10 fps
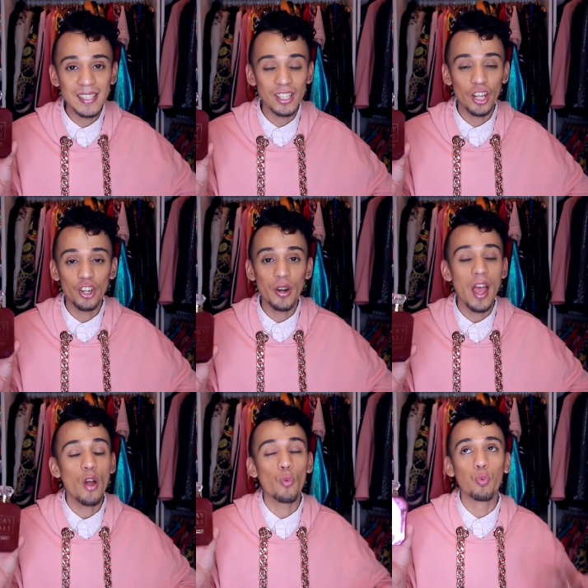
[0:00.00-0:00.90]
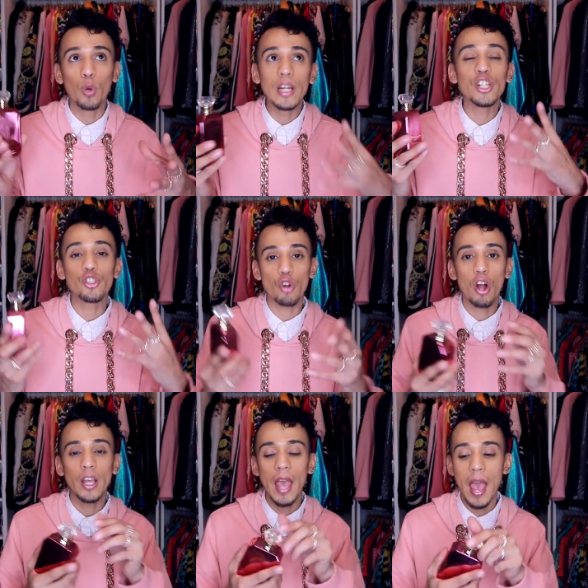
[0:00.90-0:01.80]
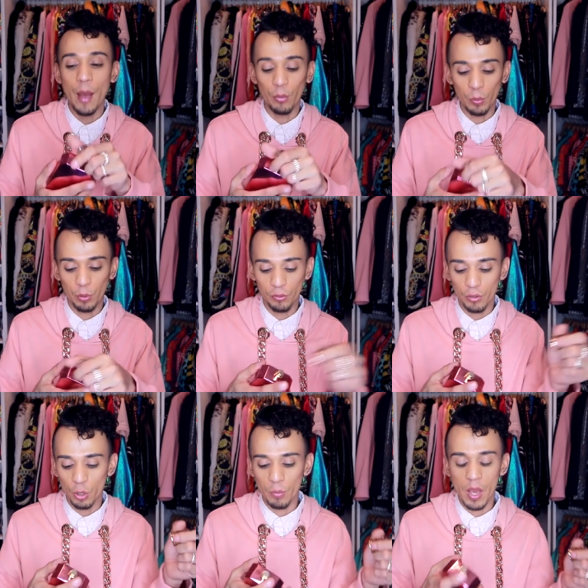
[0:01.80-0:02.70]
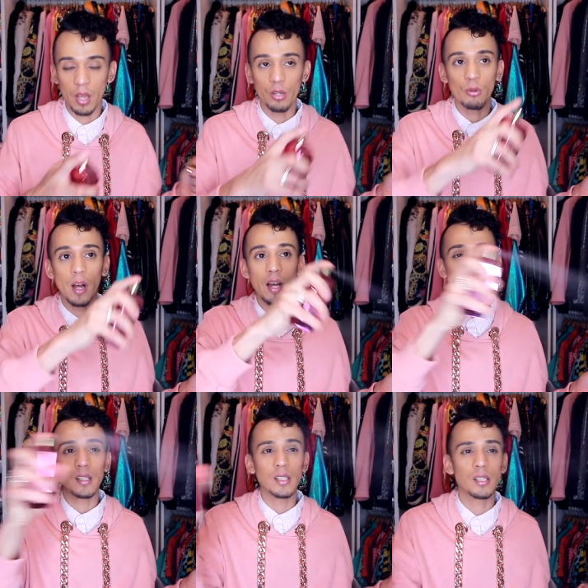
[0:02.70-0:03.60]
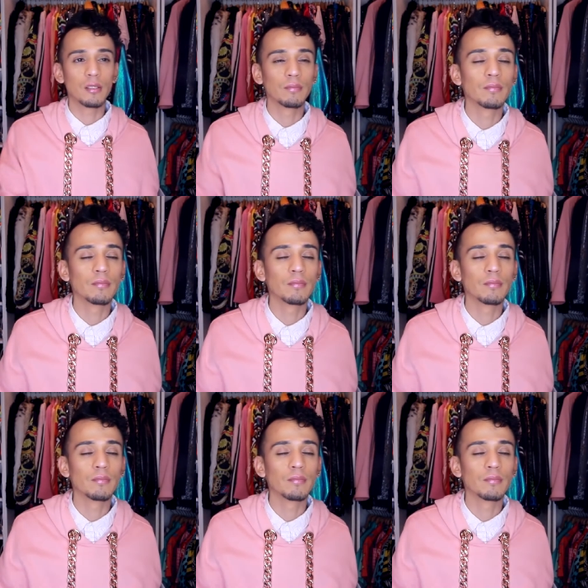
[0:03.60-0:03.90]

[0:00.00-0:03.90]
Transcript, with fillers: is another really strong amber perfume, and you guys,